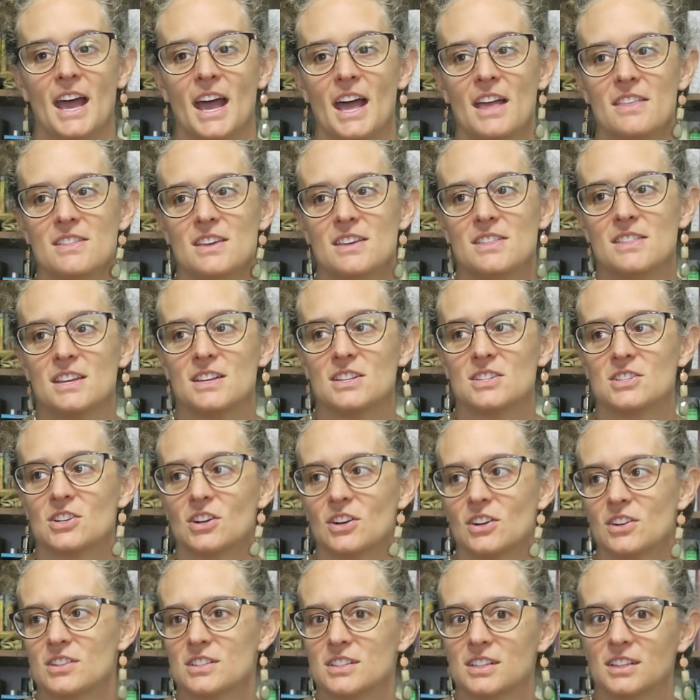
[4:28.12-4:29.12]
And then they
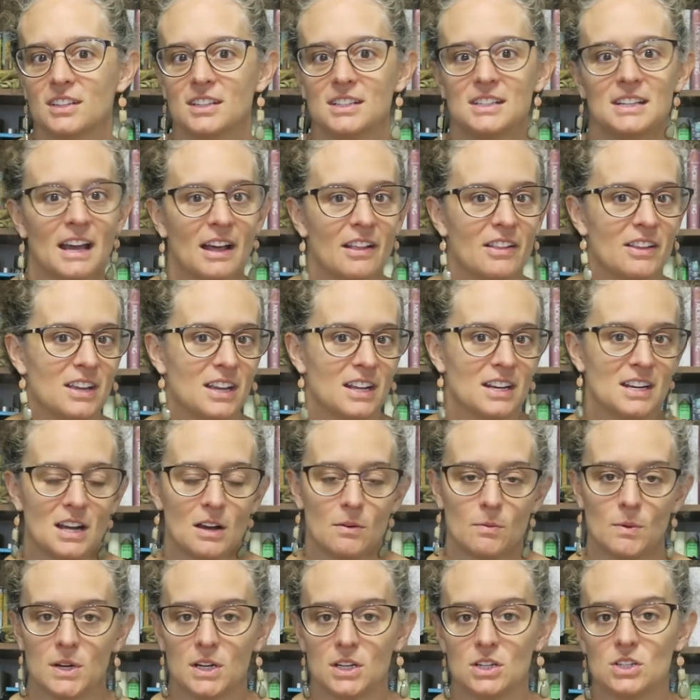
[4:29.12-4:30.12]
start dilly-dallying and
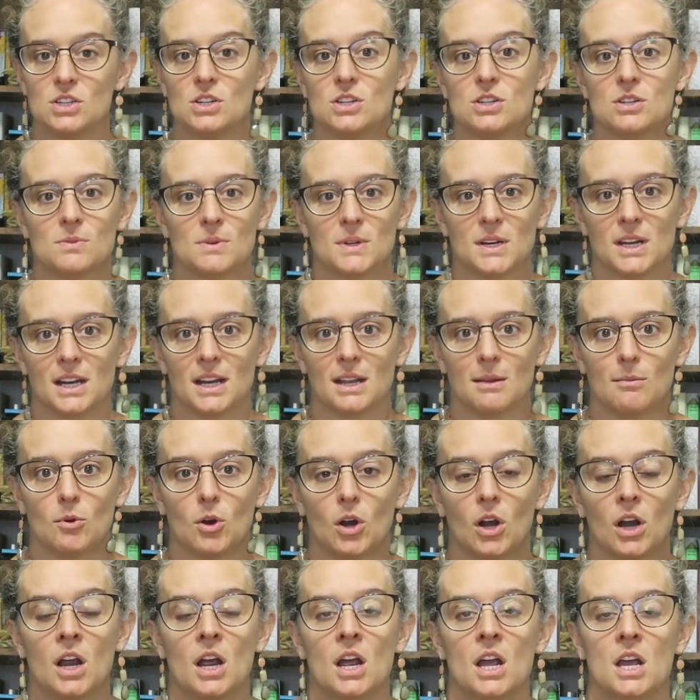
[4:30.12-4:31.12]
not wanting to do it
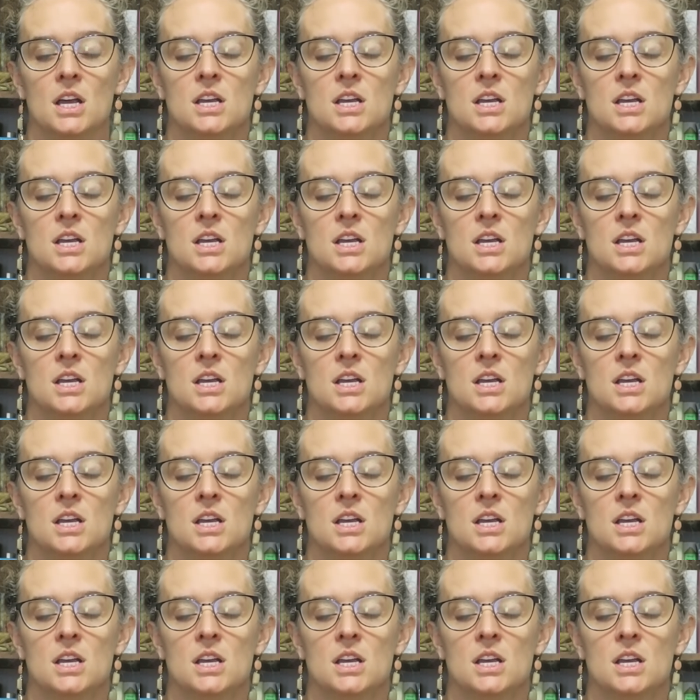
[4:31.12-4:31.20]
anymore.